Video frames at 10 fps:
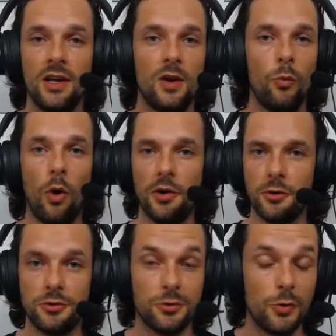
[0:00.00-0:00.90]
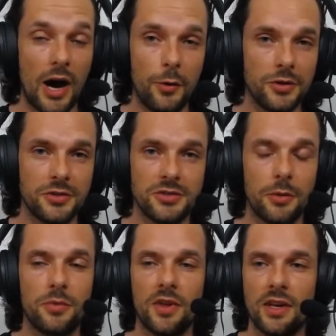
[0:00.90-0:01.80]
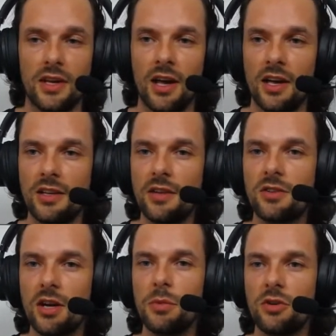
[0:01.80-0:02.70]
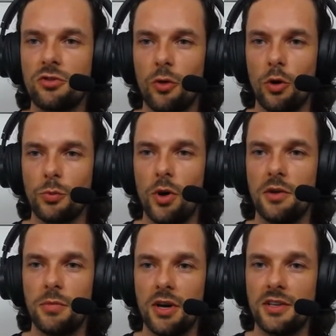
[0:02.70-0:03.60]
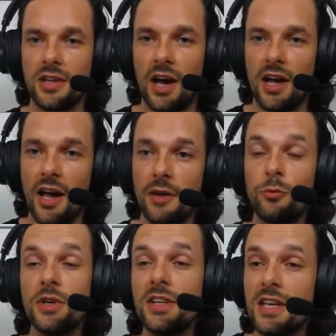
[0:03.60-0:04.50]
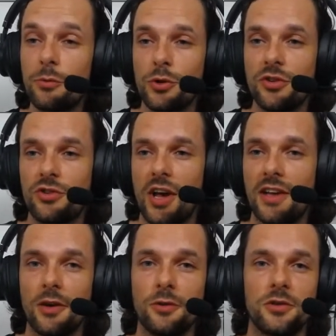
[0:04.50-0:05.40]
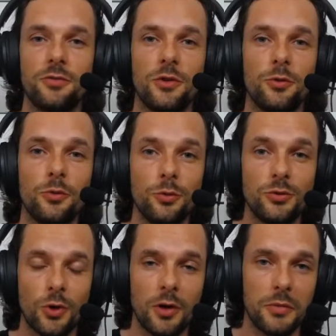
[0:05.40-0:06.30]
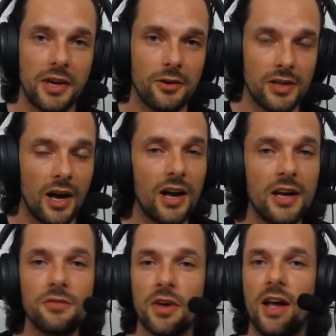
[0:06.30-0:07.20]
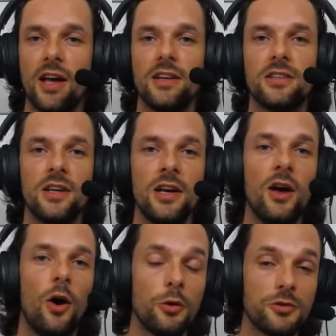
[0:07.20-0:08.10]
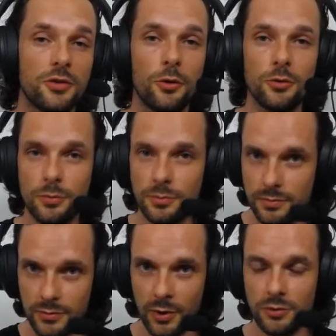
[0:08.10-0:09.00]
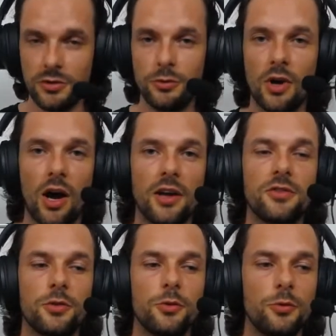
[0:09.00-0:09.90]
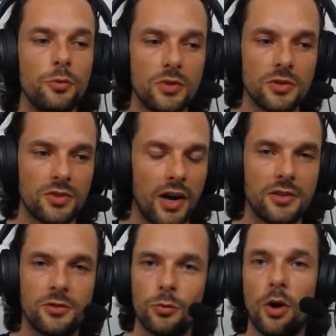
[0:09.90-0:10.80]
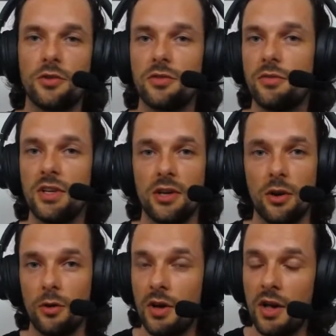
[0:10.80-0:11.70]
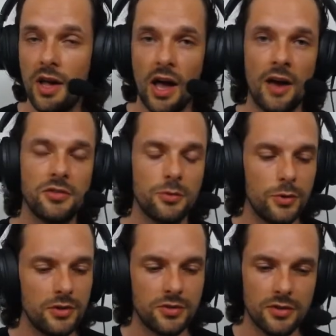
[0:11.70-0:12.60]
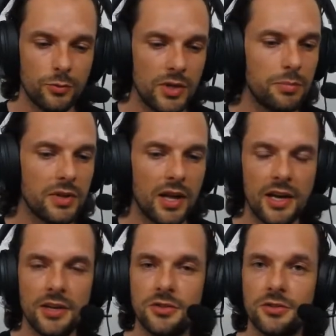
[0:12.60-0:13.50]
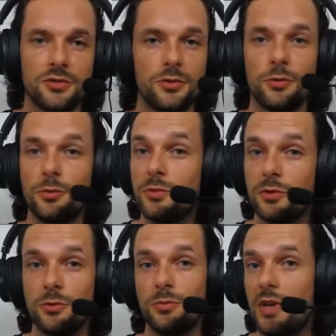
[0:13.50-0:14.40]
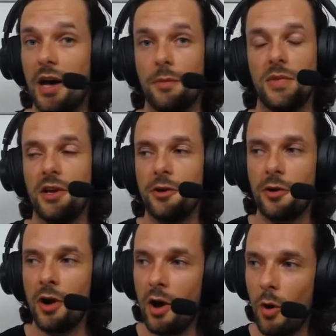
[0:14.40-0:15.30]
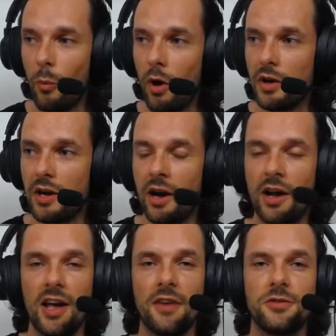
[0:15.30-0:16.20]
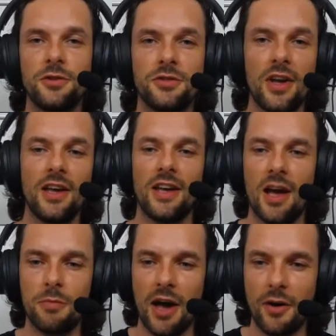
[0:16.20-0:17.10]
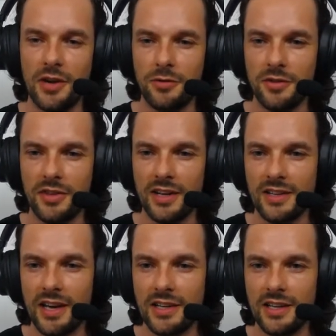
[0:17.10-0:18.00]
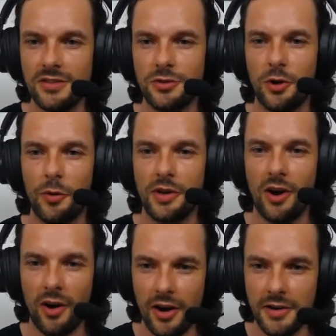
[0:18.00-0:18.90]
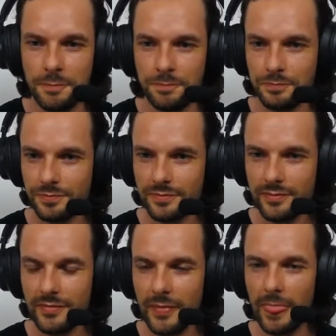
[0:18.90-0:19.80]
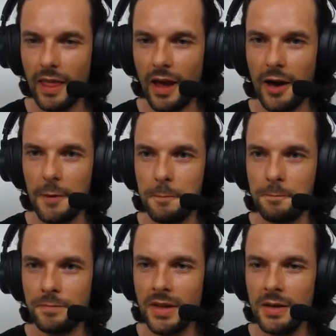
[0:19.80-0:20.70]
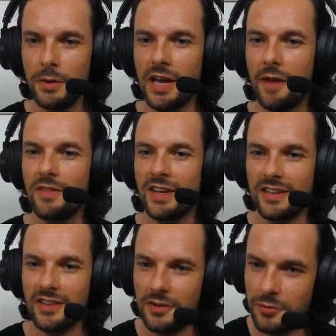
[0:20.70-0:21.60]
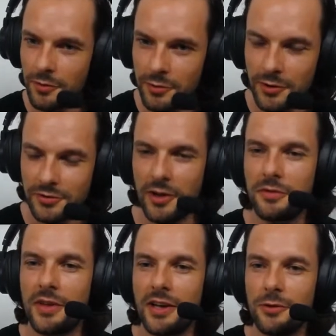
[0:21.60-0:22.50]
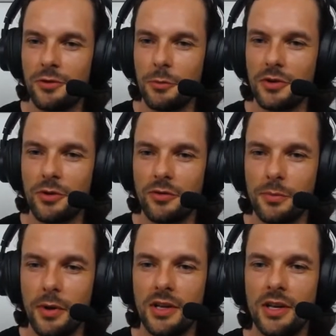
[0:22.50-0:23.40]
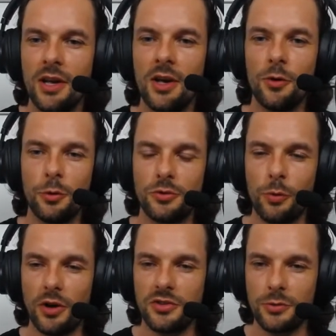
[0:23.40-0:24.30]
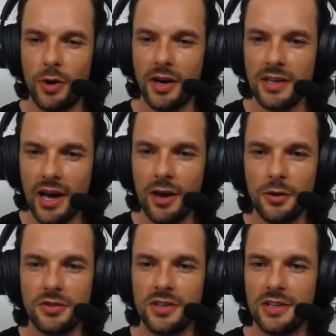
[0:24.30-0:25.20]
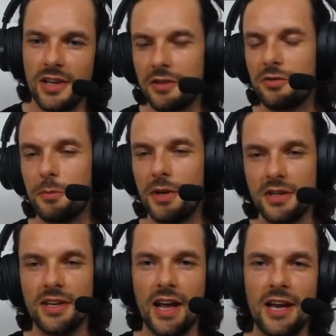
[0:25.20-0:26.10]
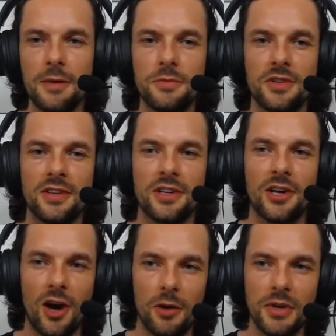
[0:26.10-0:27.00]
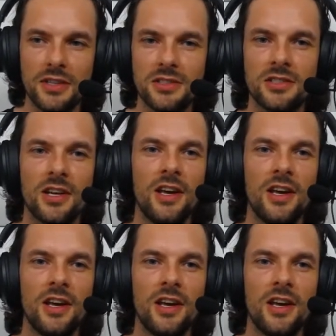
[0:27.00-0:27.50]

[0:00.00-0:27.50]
1 or 2 hours or something. It's going to be a short one, but I really appreciate those of you who joined me here live and also those of you guys who decided to watch the video afterwards on the replay just to yeah hear what I have to say about everything that is going on. Um, but yeah, as I said, first off, thank you so much to everybody who's watching right now. I see a lot of familiar names in the comments.